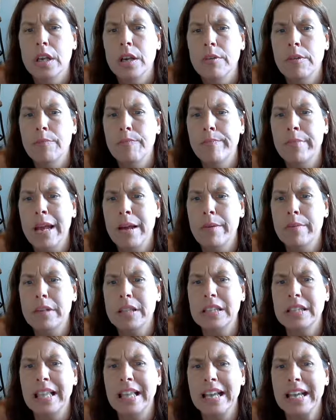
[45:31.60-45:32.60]

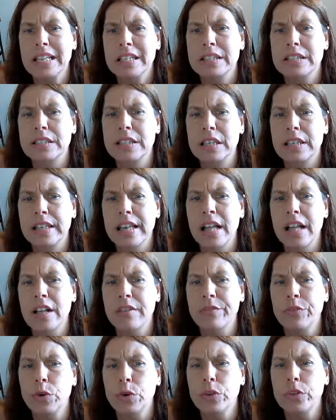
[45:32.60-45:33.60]
Mammoth Lakes,
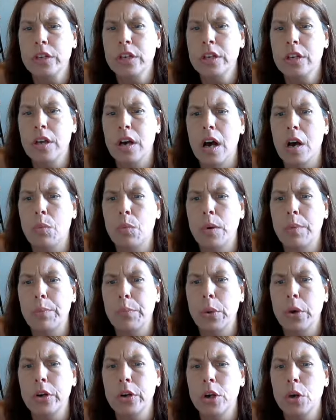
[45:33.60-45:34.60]
California, uh, 1.0,
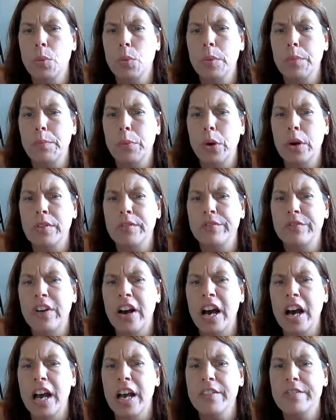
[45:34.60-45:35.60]

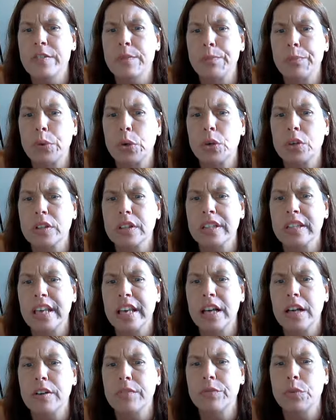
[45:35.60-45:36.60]
1.5 in Berkeley,
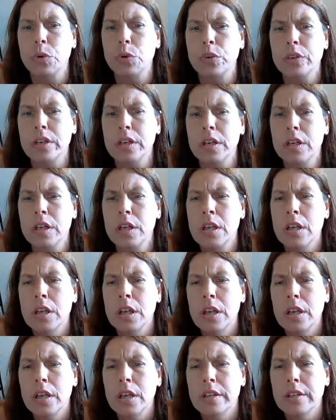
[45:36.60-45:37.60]
California.
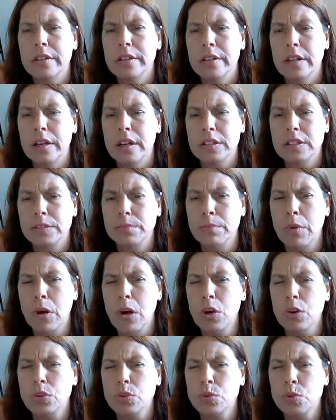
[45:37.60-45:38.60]
Uh,
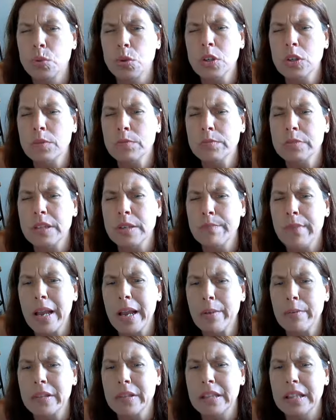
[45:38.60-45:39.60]
small swarms in
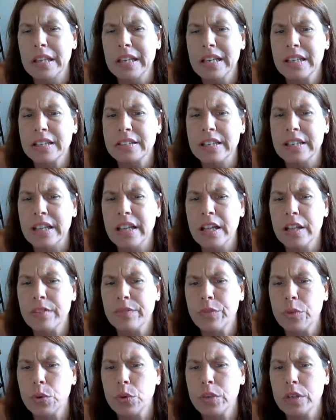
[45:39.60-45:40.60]
Mammoth Lakes,
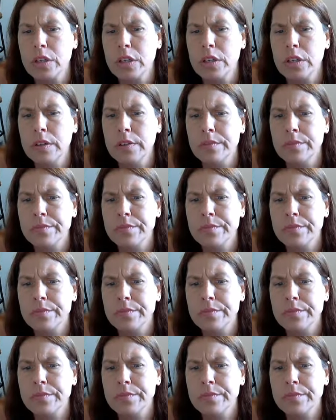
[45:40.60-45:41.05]
California.